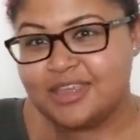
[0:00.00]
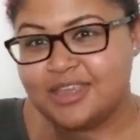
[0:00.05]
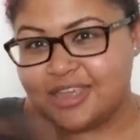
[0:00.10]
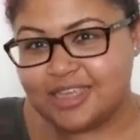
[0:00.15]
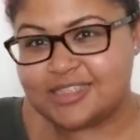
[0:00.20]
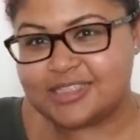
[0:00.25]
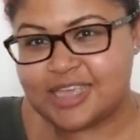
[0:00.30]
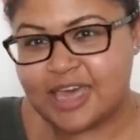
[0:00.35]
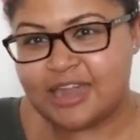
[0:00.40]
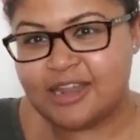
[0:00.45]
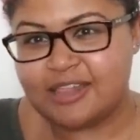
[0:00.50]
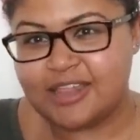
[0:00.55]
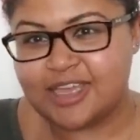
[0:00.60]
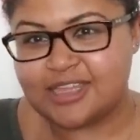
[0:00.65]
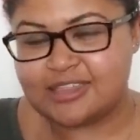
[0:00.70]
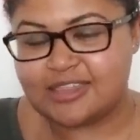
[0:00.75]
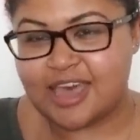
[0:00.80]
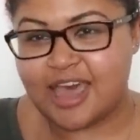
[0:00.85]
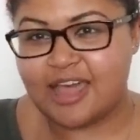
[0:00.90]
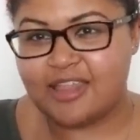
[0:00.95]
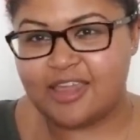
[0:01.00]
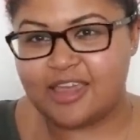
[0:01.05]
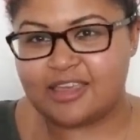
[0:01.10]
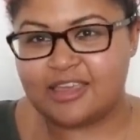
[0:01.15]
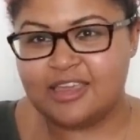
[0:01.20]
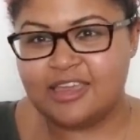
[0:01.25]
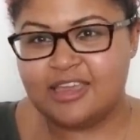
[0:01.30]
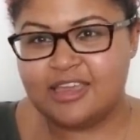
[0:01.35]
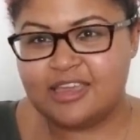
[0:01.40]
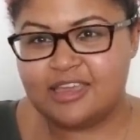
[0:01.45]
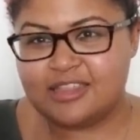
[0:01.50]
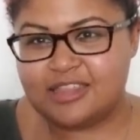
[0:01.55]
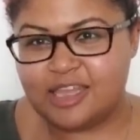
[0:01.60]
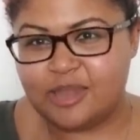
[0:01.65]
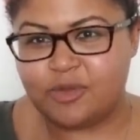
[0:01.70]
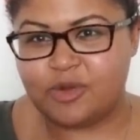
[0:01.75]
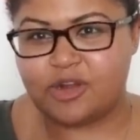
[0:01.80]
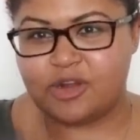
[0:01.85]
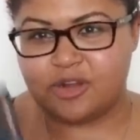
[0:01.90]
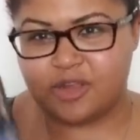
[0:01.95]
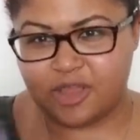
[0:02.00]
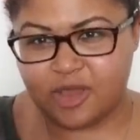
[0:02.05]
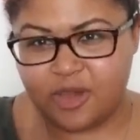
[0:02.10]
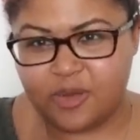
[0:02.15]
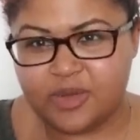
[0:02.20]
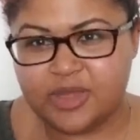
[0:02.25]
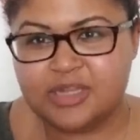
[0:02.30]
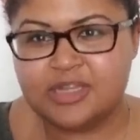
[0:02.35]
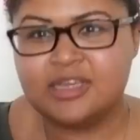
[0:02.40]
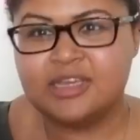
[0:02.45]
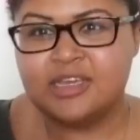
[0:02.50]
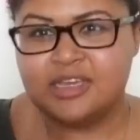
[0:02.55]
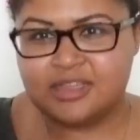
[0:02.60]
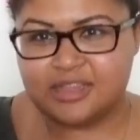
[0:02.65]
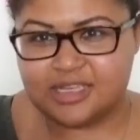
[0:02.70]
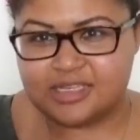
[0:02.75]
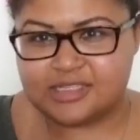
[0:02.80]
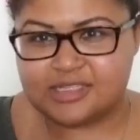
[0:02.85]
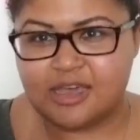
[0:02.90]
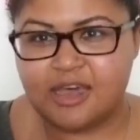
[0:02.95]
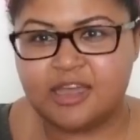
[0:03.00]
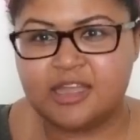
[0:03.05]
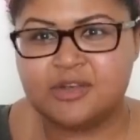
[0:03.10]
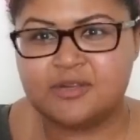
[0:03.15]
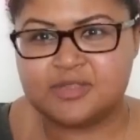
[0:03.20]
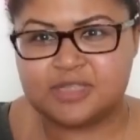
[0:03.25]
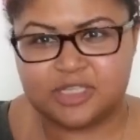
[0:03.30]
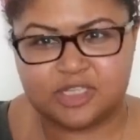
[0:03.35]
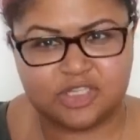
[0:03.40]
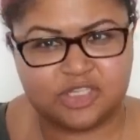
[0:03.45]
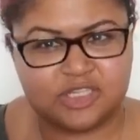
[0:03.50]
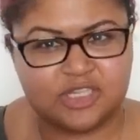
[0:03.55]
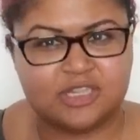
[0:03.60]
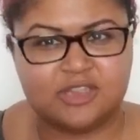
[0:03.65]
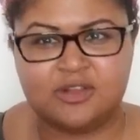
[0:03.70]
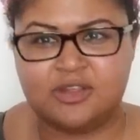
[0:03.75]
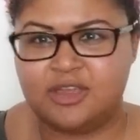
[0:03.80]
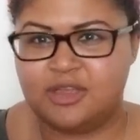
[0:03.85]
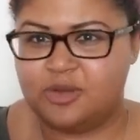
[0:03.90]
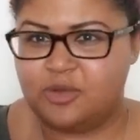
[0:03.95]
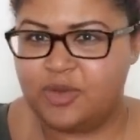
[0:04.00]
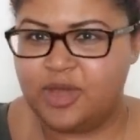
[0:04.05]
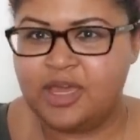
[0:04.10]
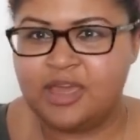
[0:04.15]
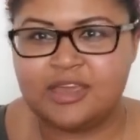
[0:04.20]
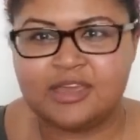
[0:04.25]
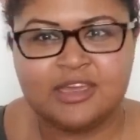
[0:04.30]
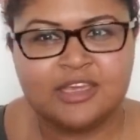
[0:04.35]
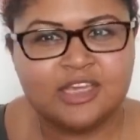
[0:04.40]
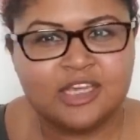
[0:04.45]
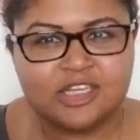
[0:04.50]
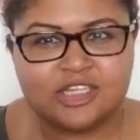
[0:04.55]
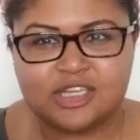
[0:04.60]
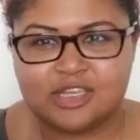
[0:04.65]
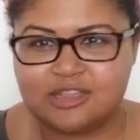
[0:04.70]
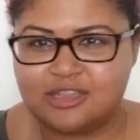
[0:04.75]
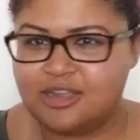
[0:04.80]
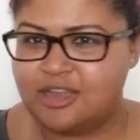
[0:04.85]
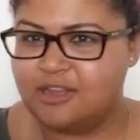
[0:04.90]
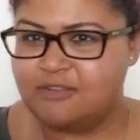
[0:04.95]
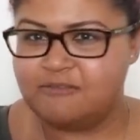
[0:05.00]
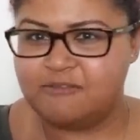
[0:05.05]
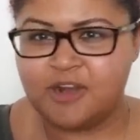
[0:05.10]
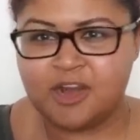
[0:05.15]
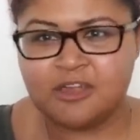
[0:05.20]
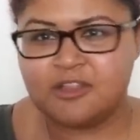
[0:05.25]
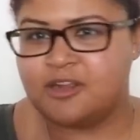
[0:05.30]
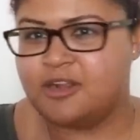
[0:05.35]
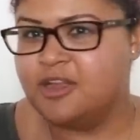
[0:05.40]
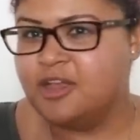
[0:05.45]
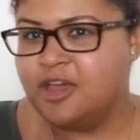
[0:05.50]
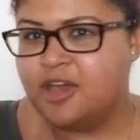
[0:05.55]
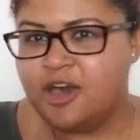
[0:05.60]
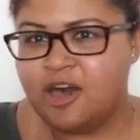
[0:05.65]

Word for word: It's kind of like that. Like they were going, they saw you, and I was like, shit, they're getting away. Shit, they're getting farther.